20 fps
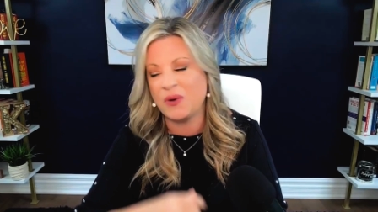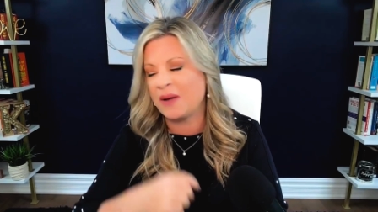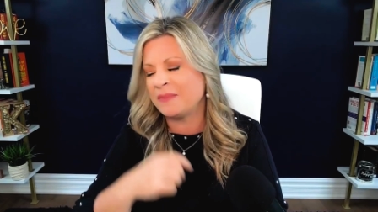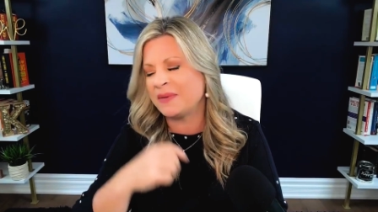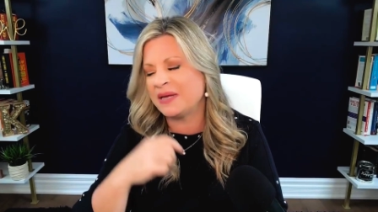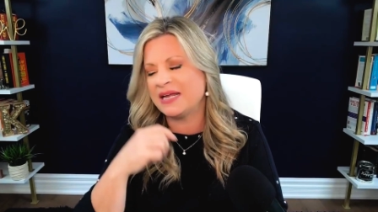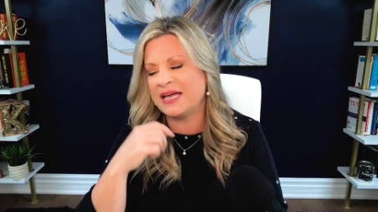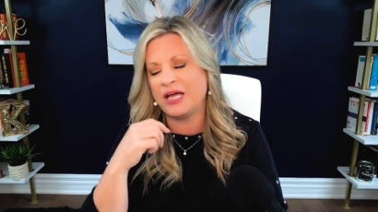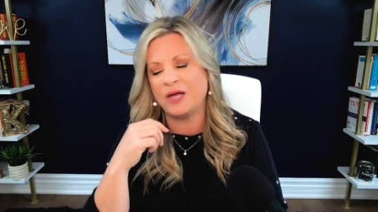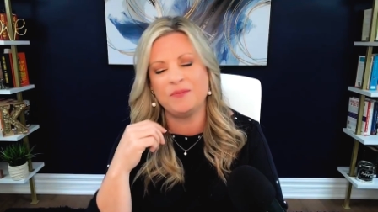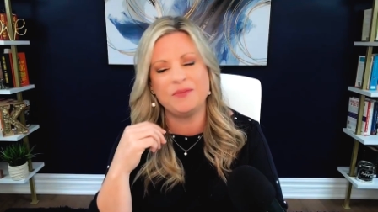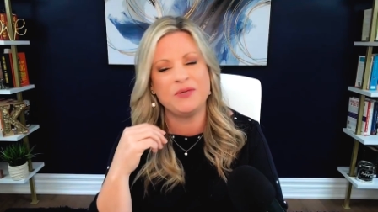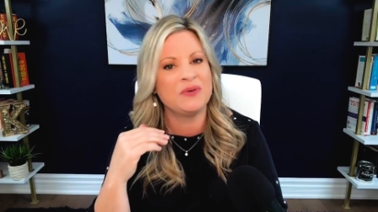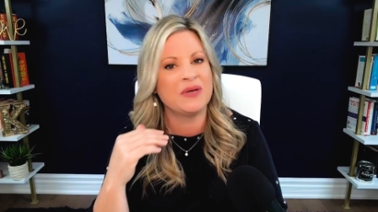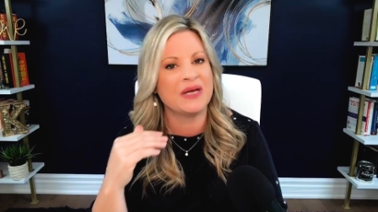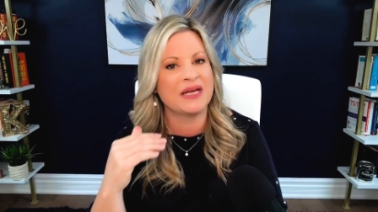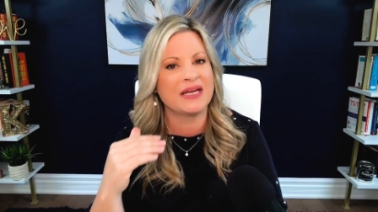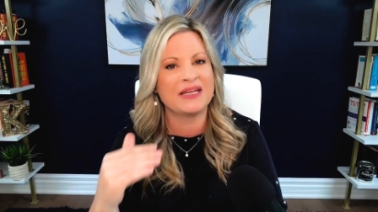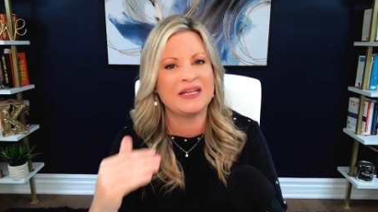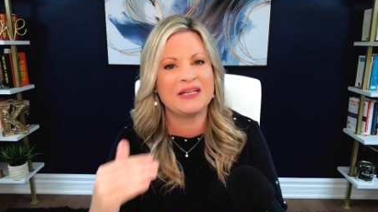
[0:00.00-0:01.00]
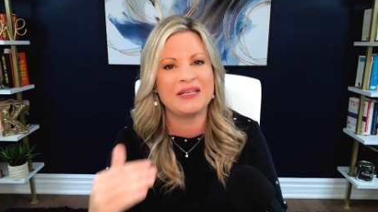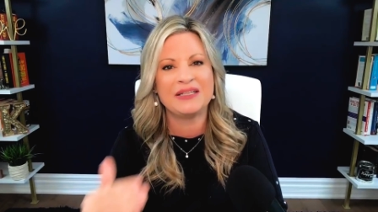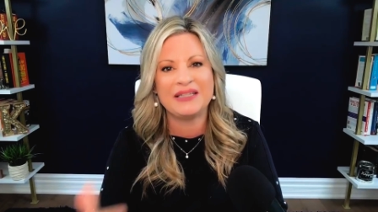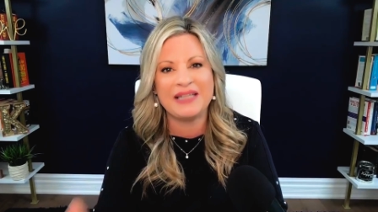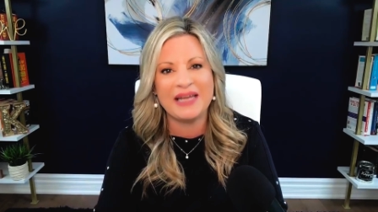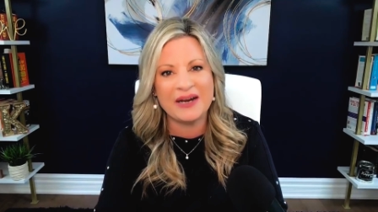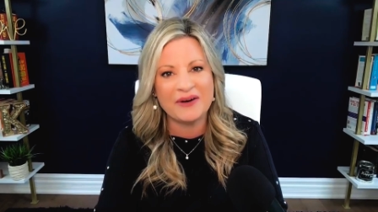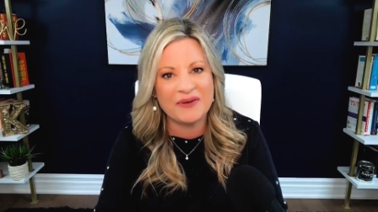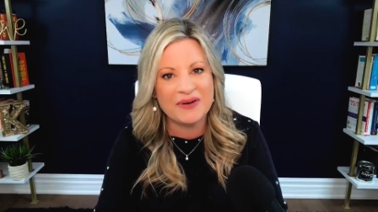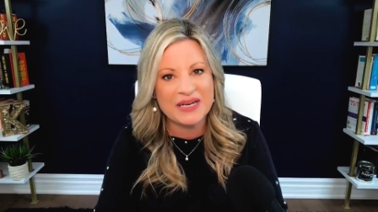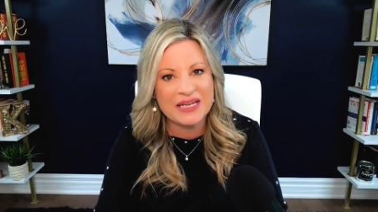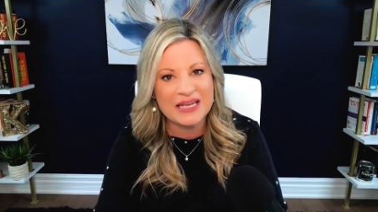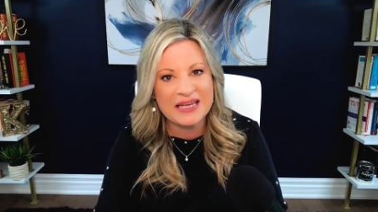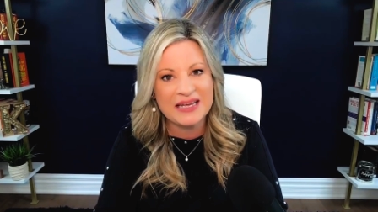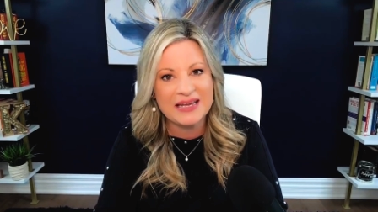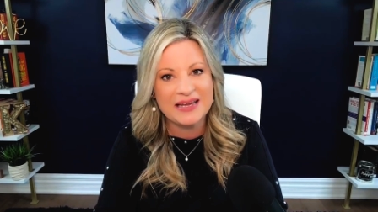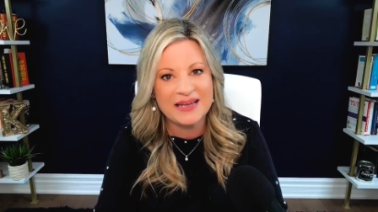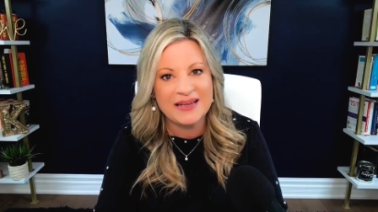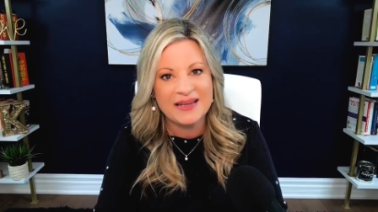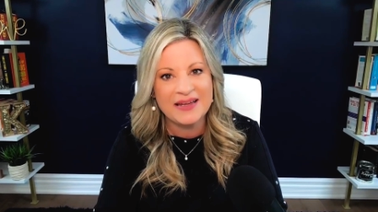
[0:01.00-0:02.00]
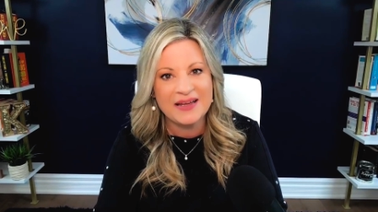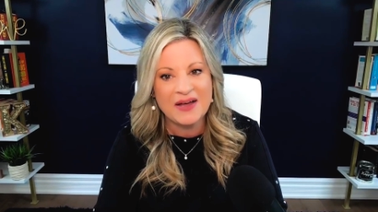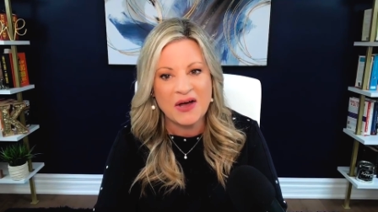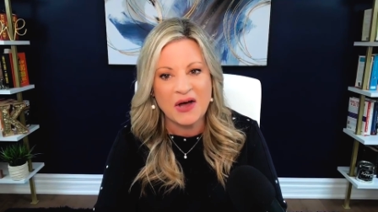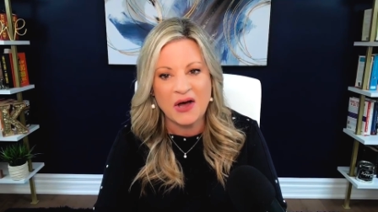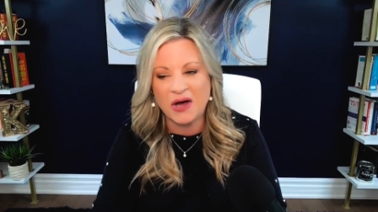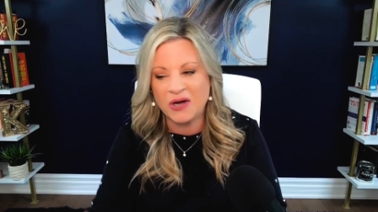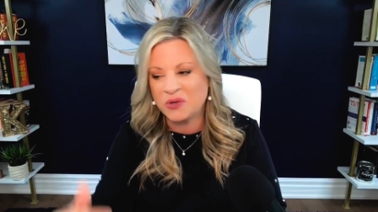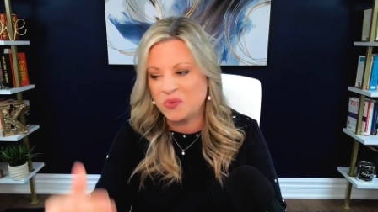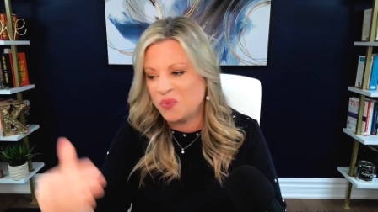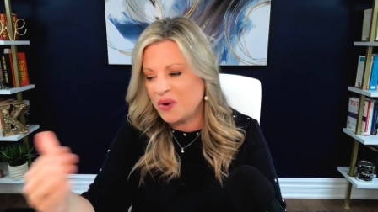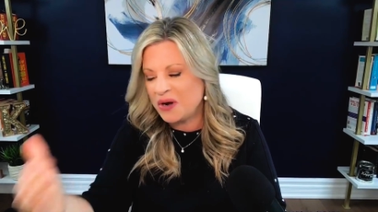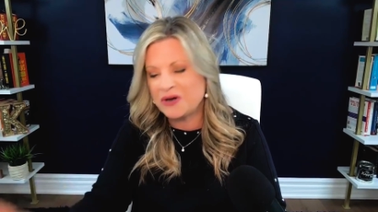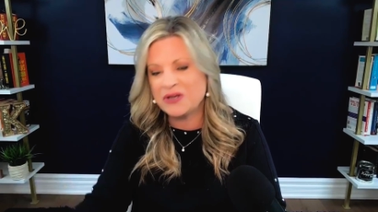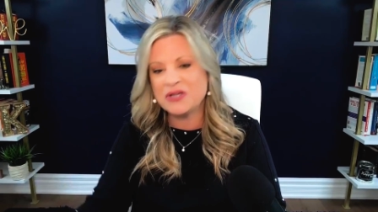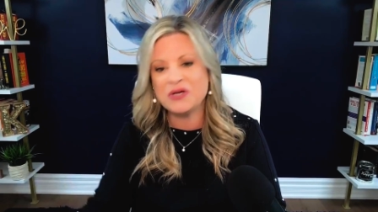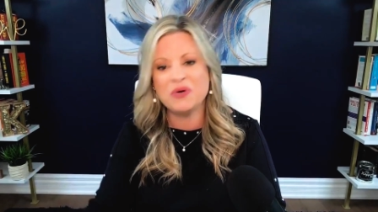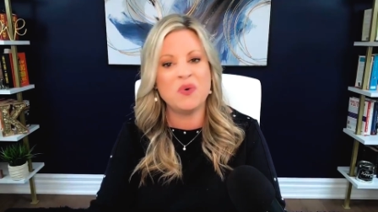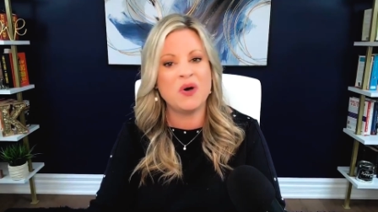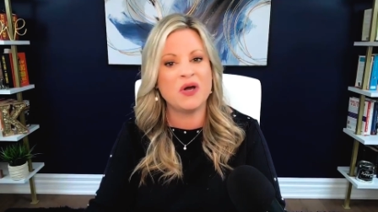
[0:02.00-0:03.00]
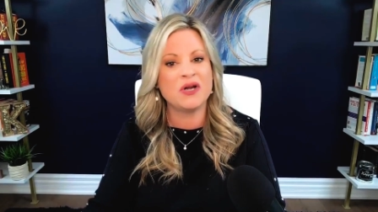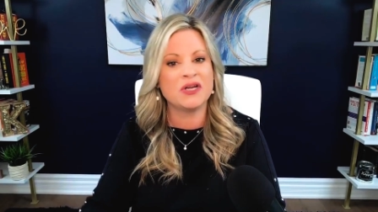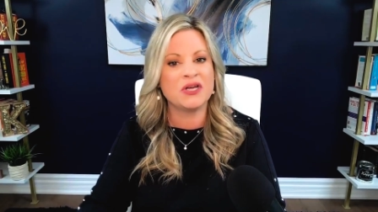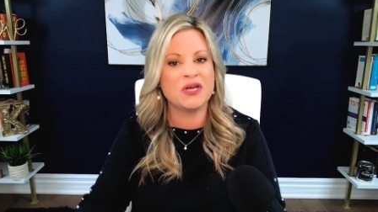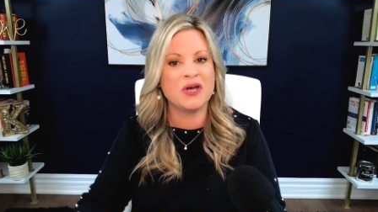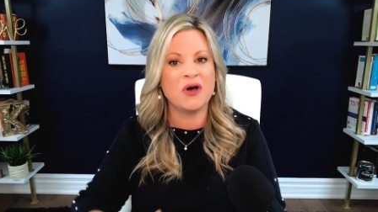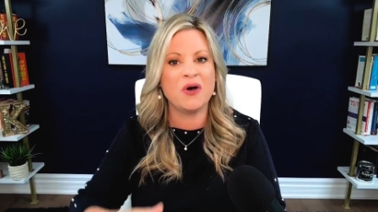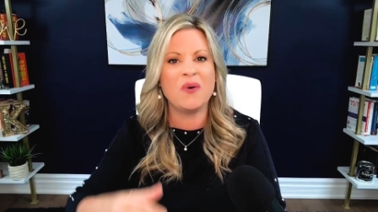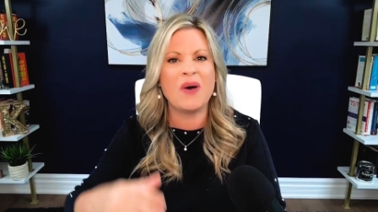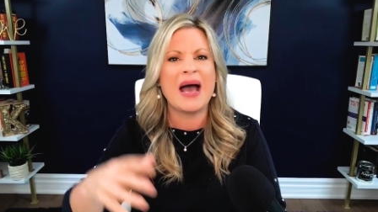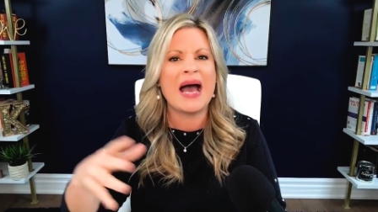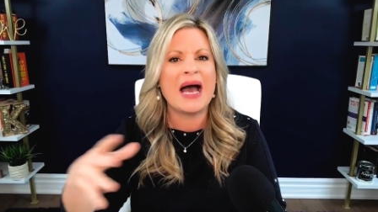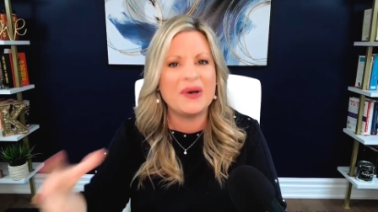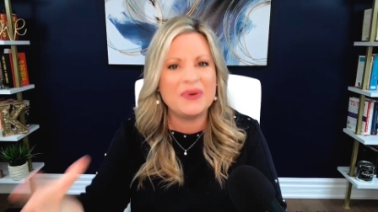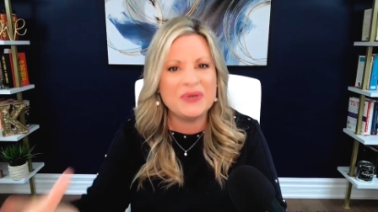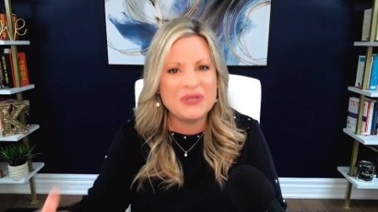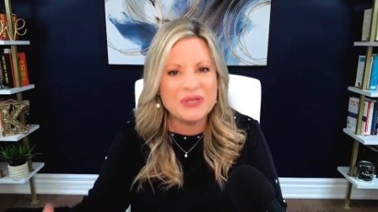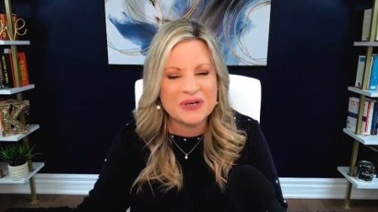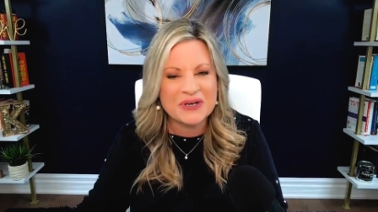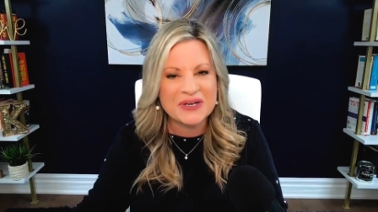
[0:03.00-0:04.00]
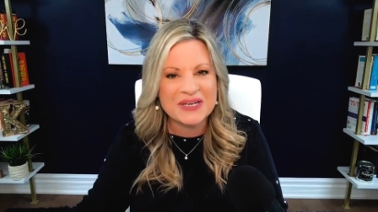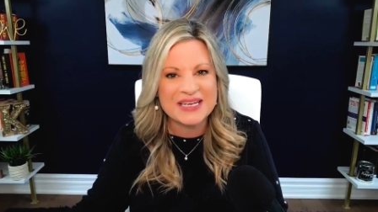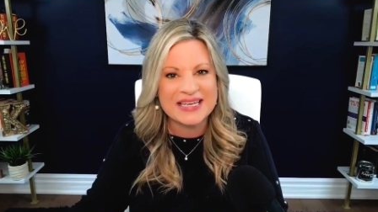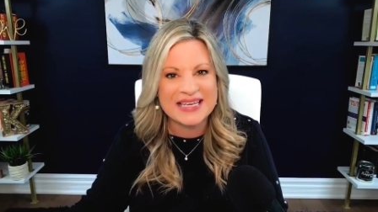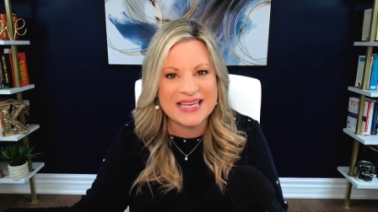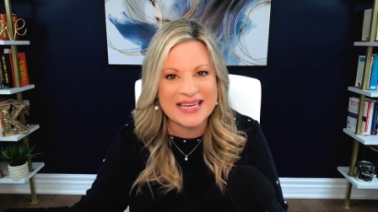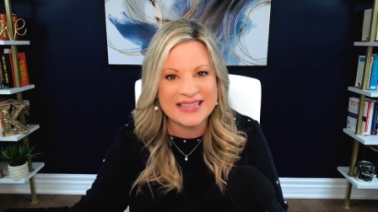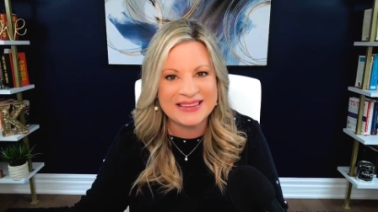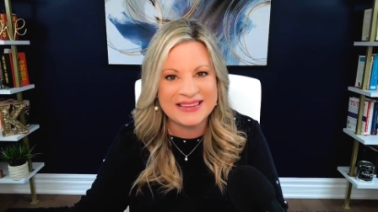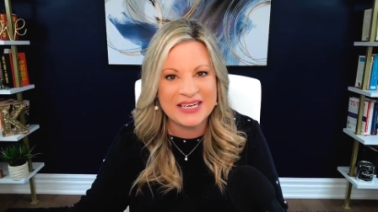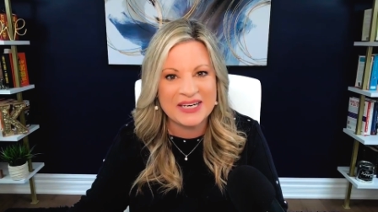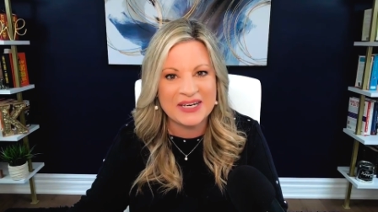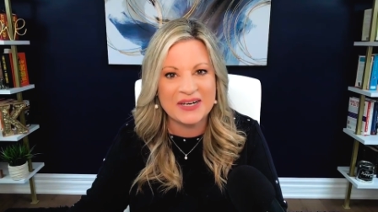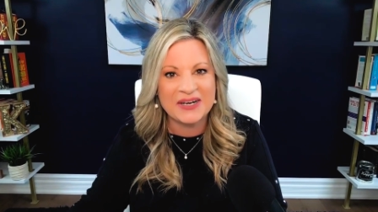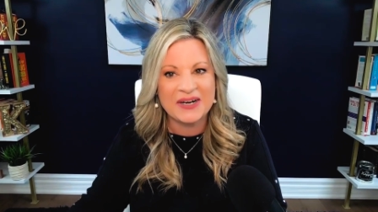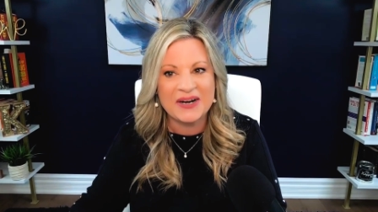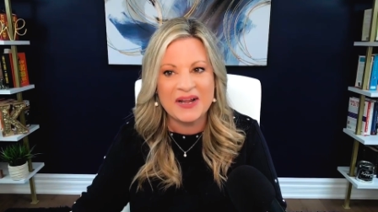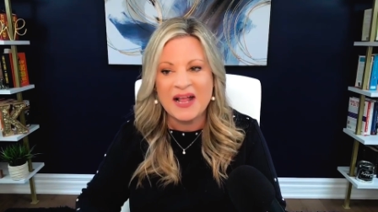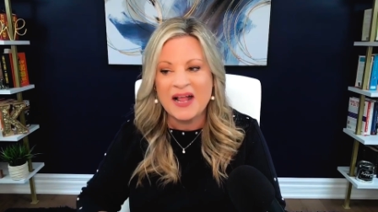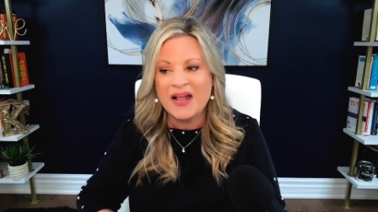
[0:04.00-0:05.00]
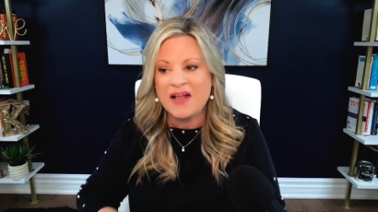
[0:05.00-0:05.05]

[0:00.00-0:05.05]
I'm going to help you get clarity on where you want to go, how you're going to get there,